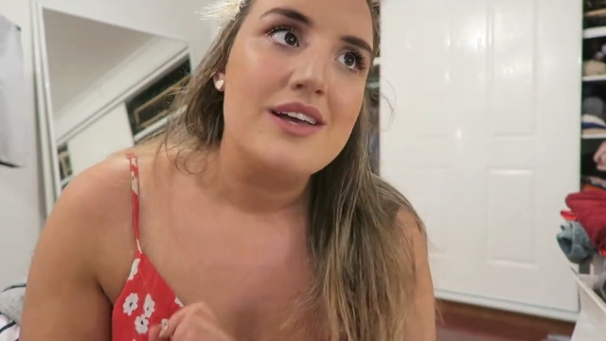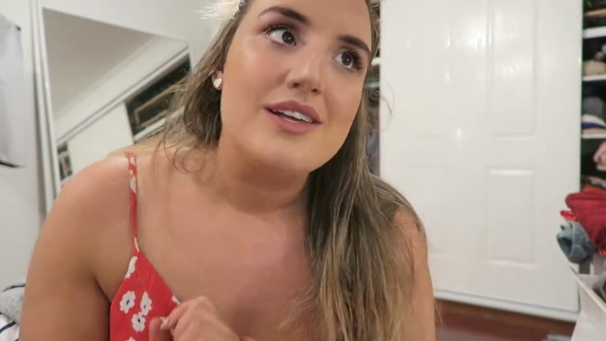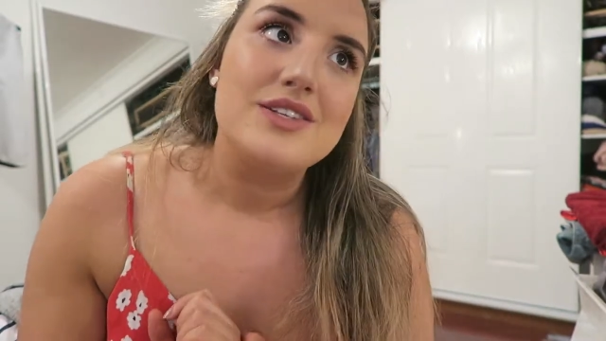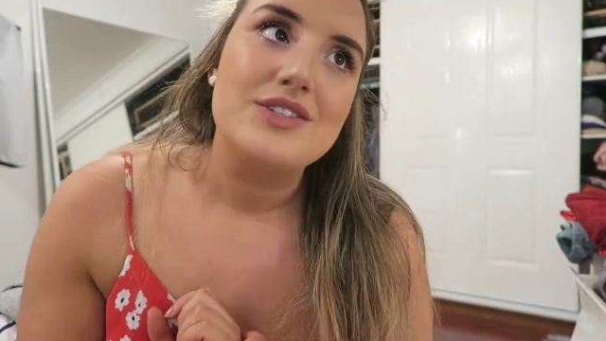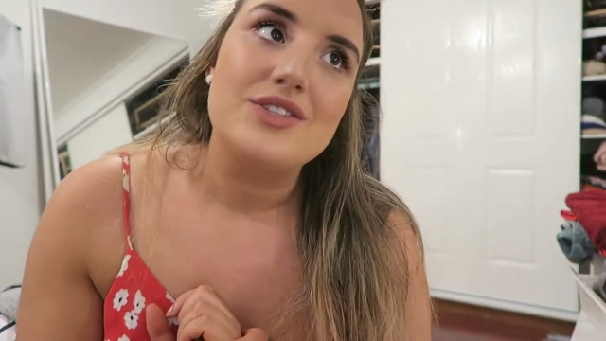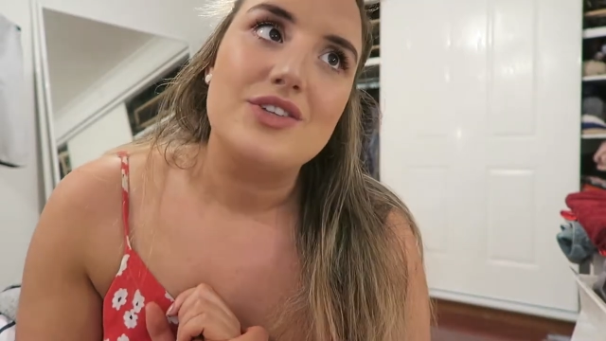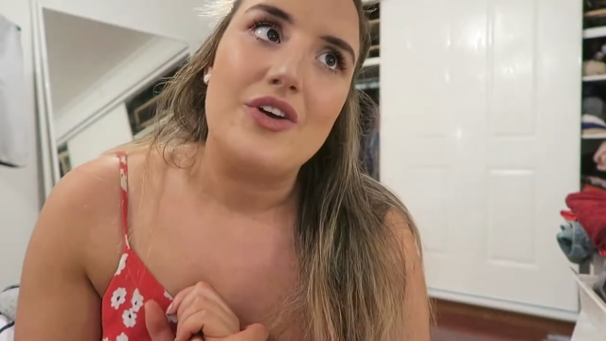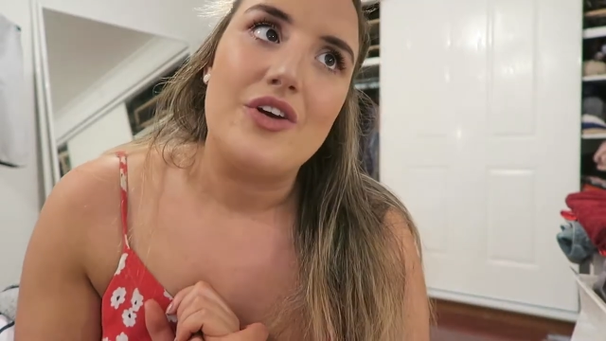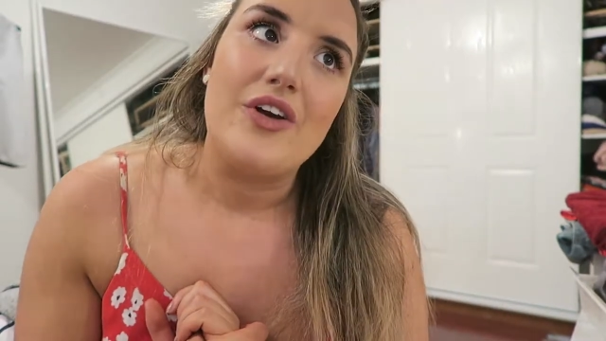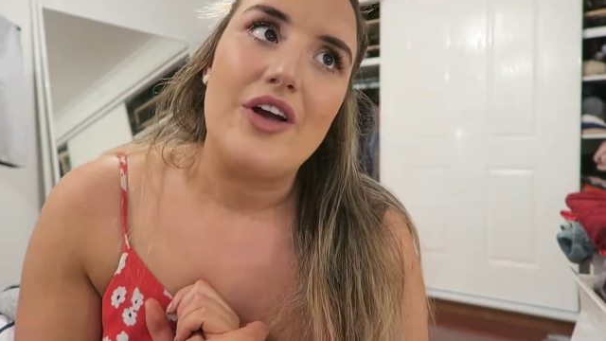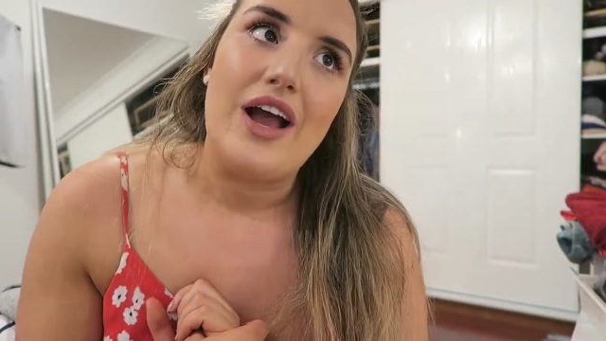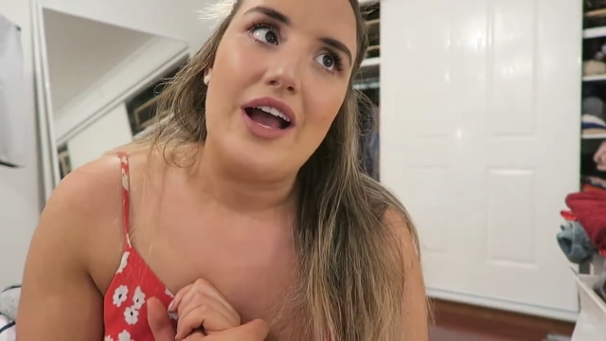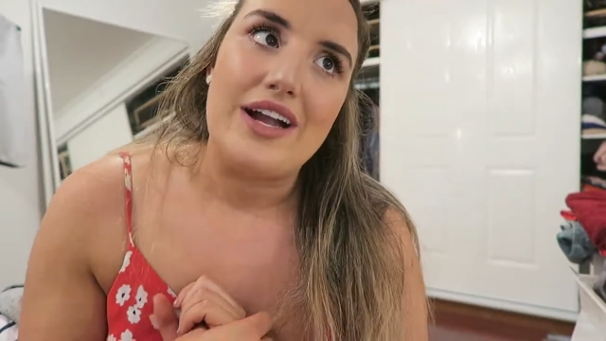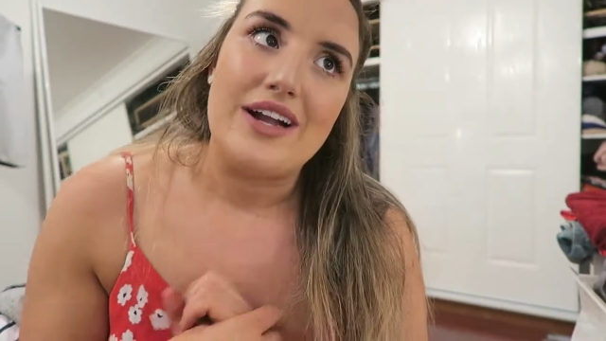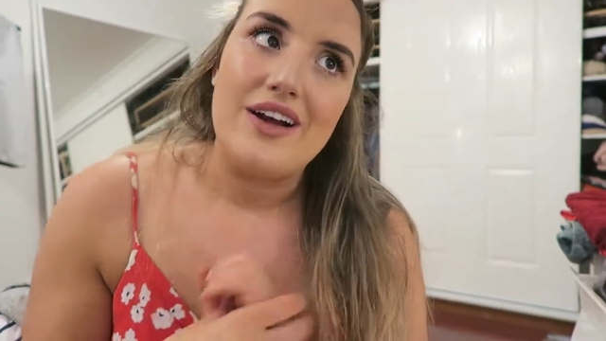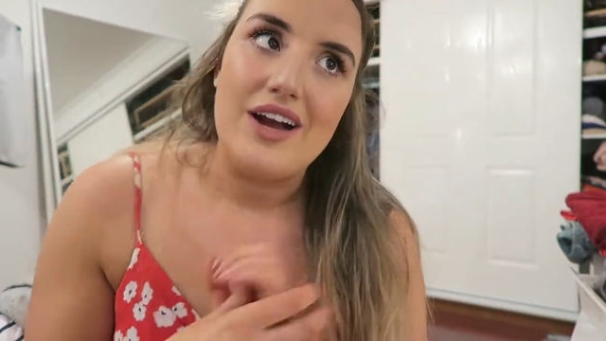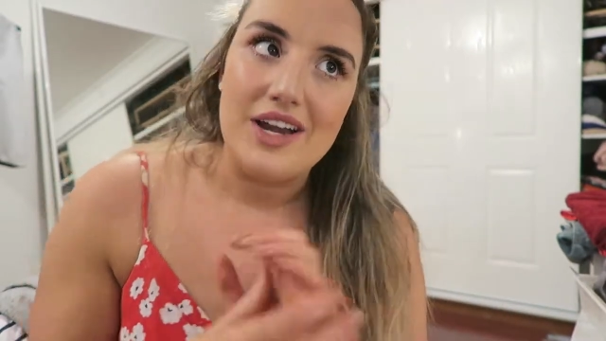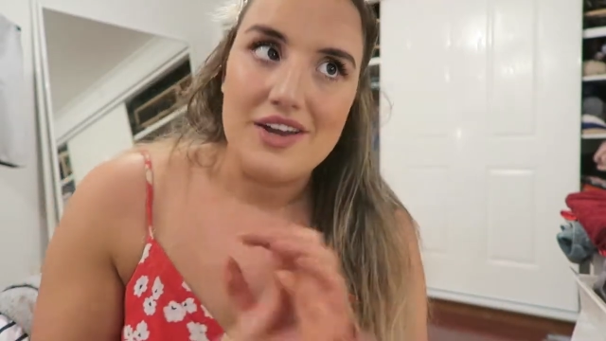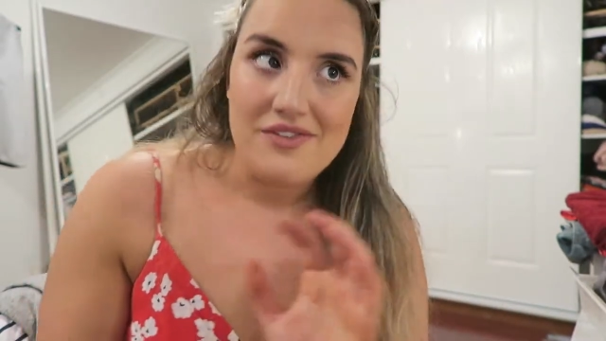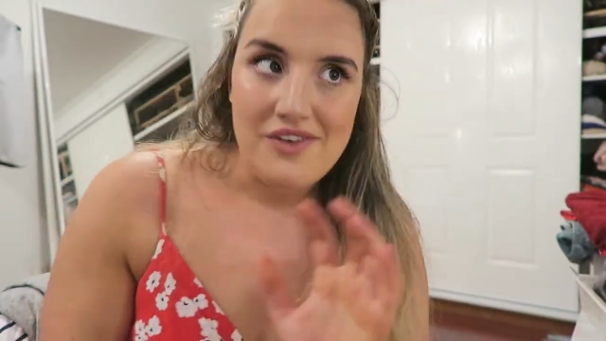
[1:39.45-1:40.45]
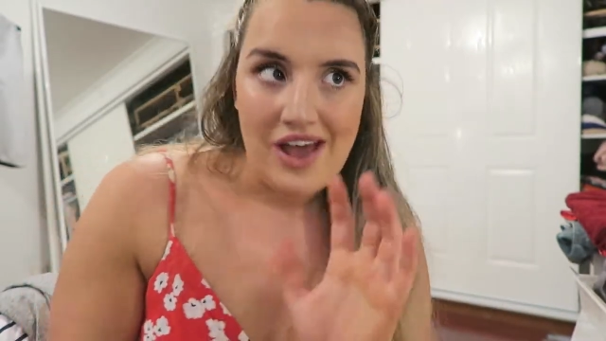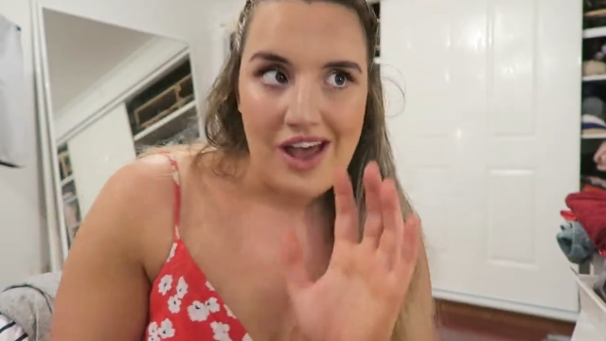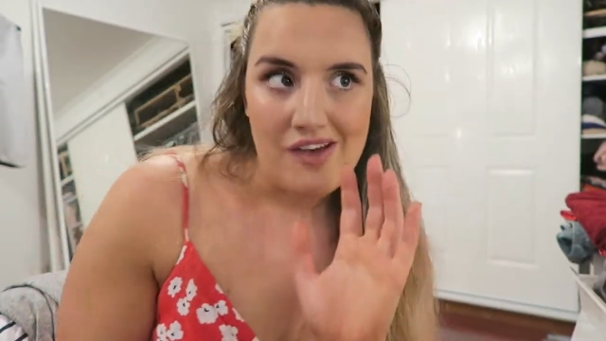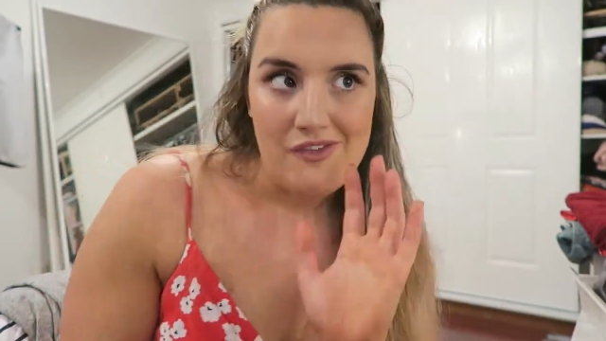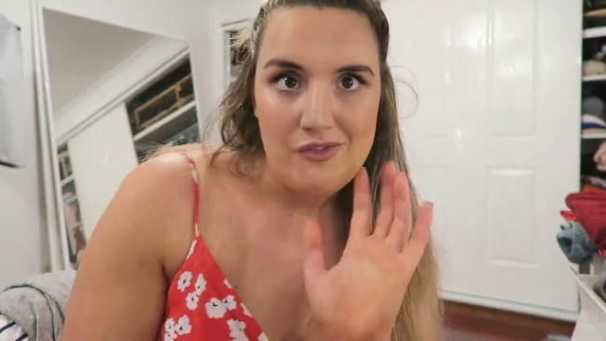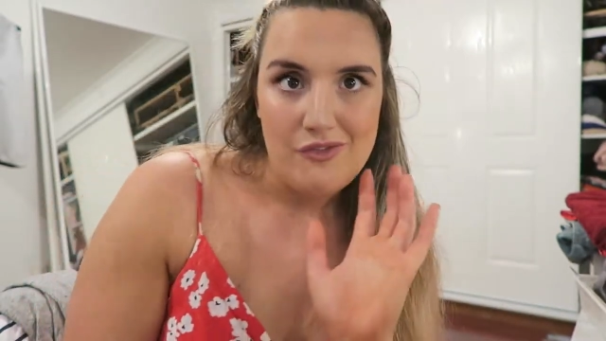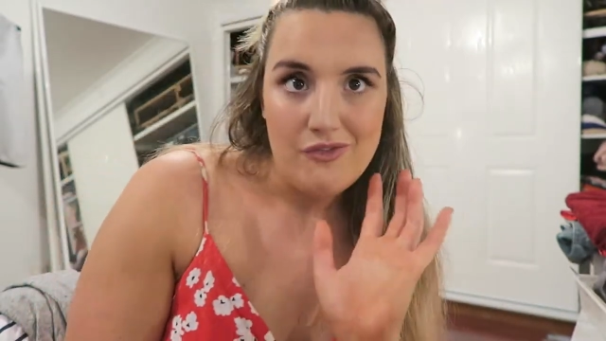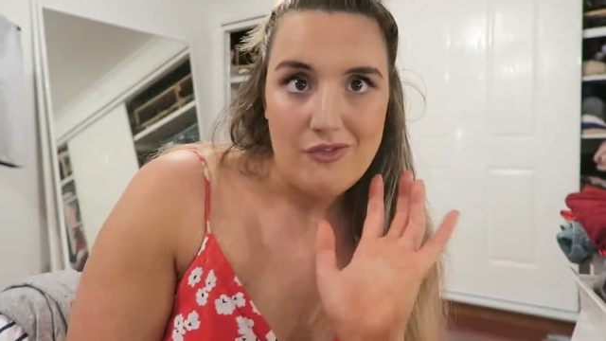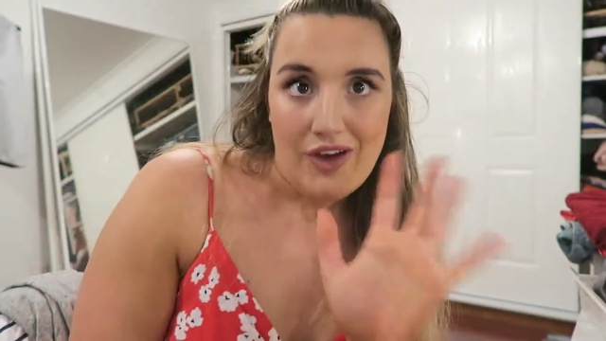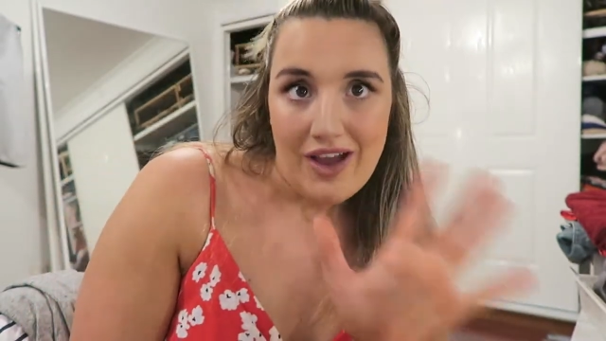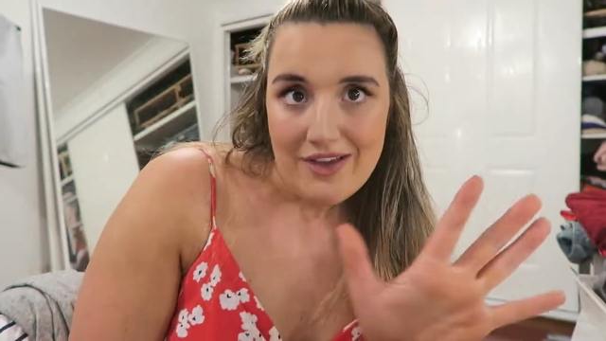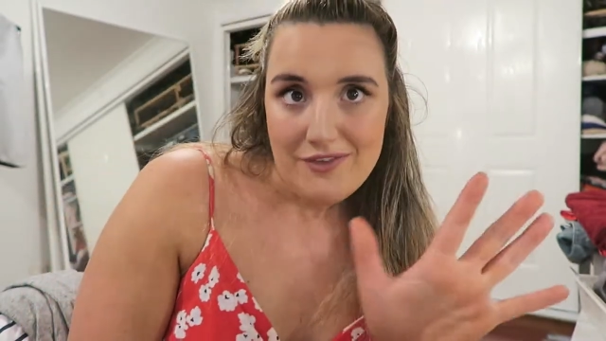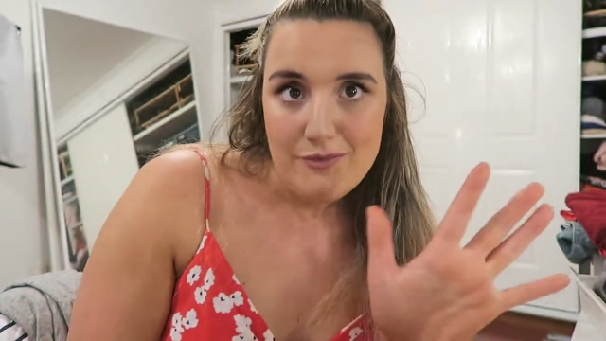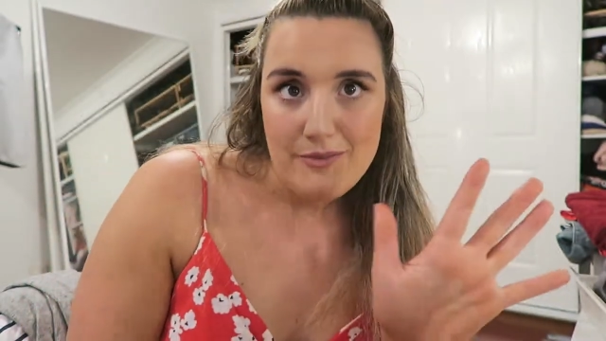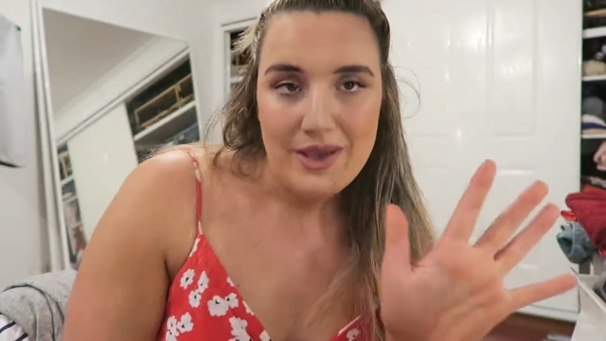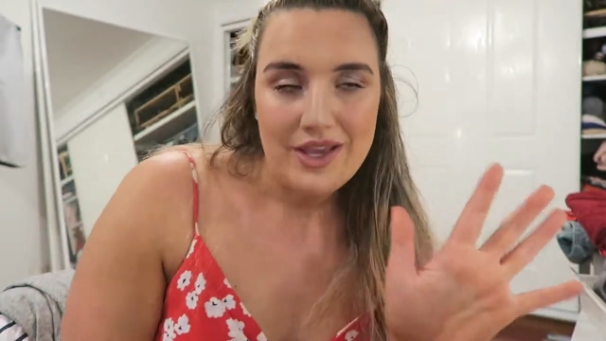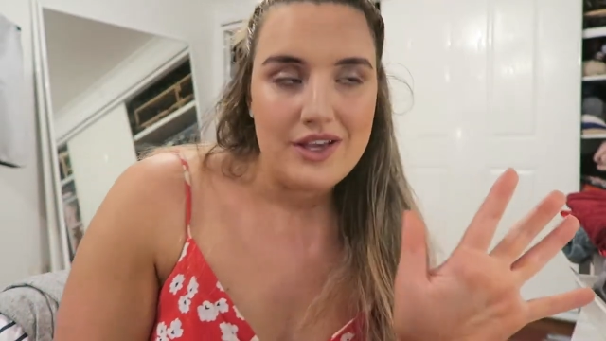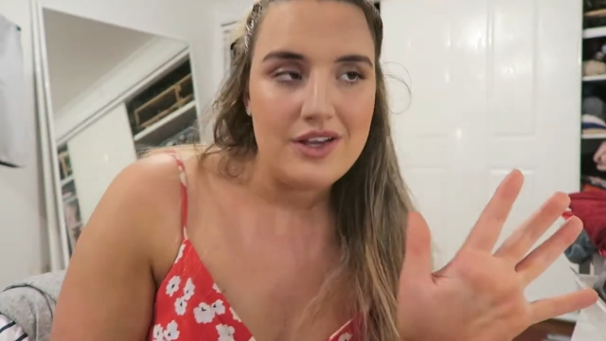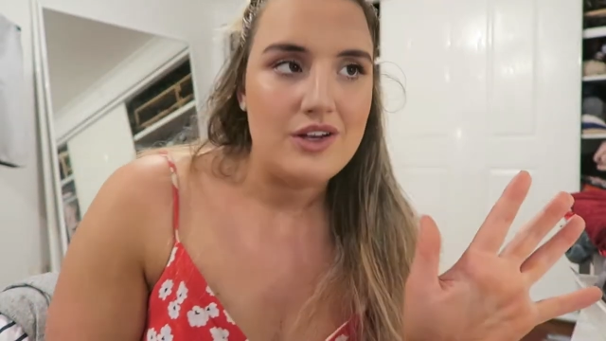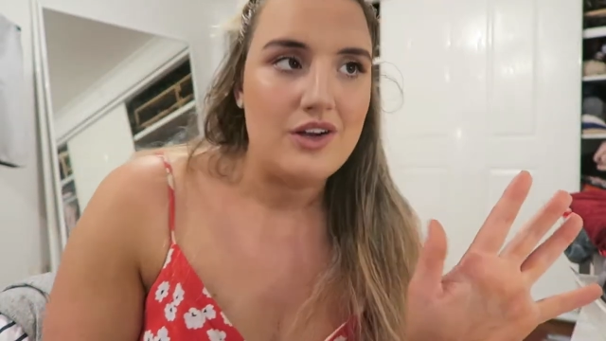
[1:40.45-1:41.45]
So I kind of have 5
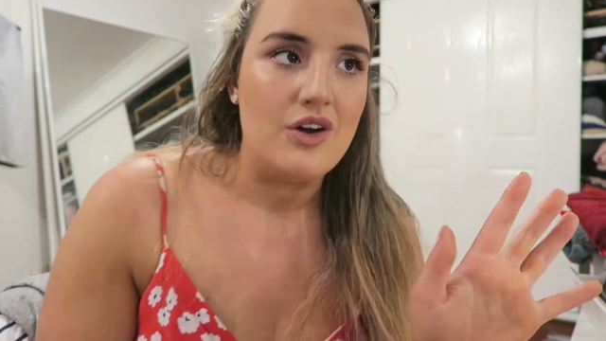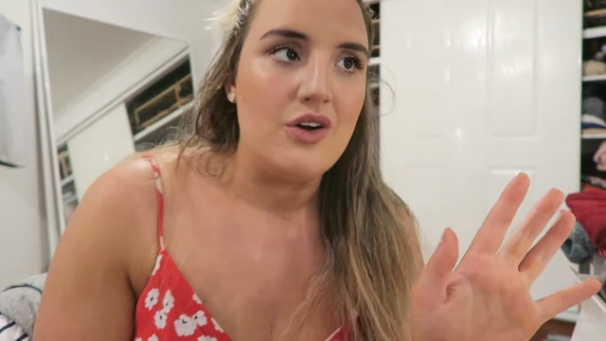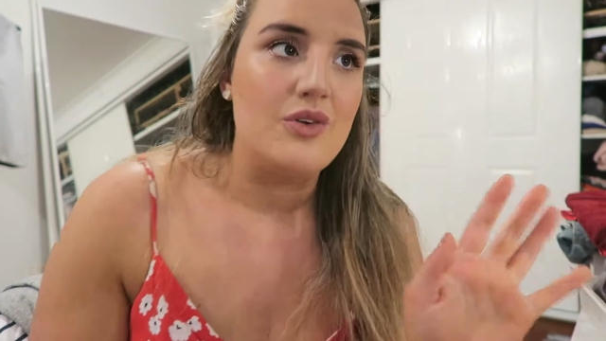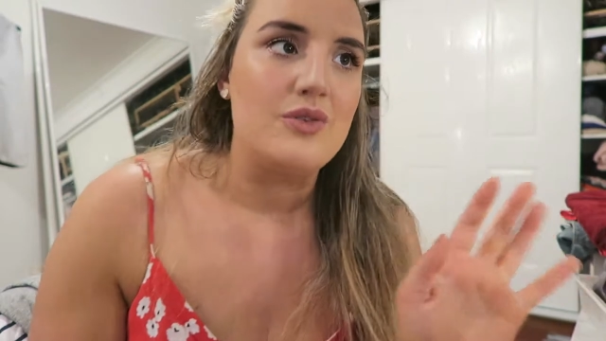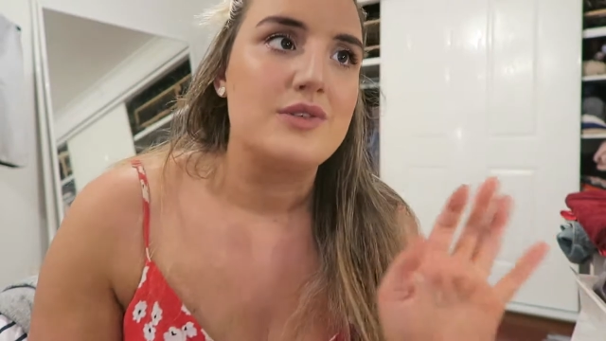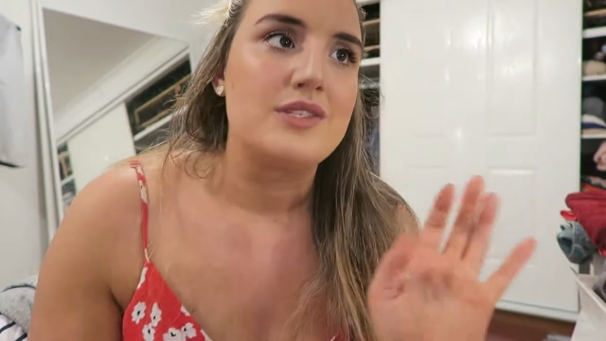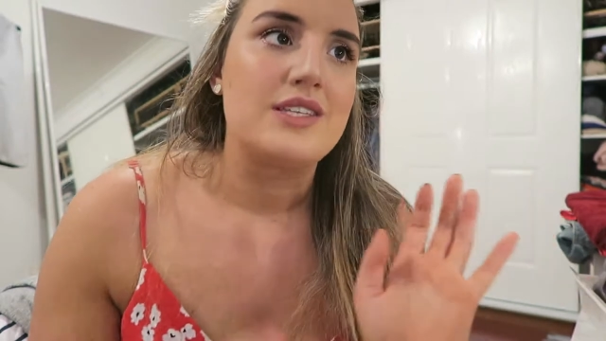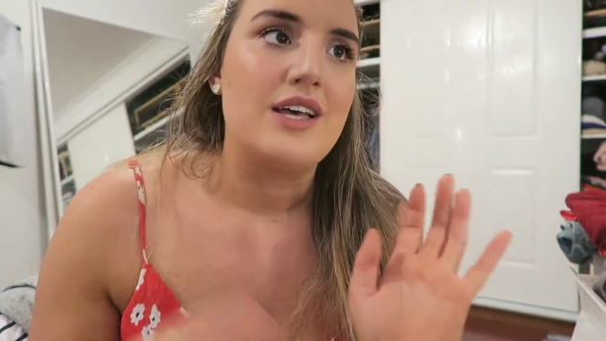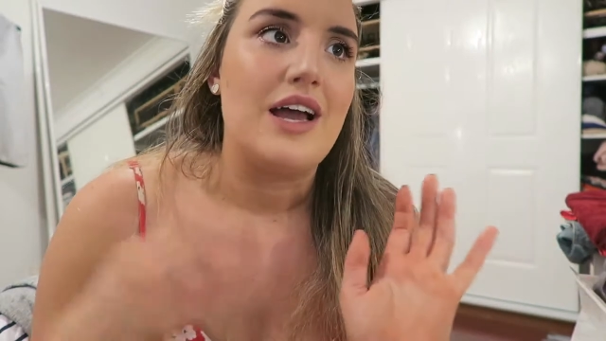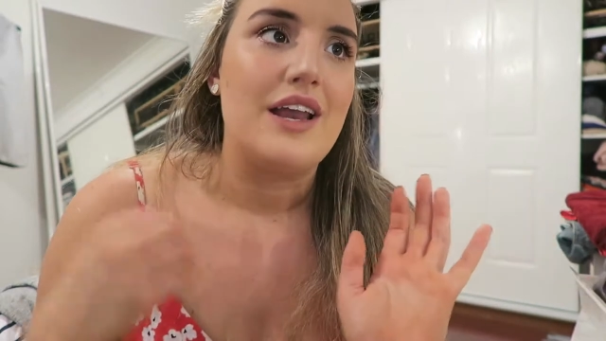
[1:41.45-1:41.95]
main goals.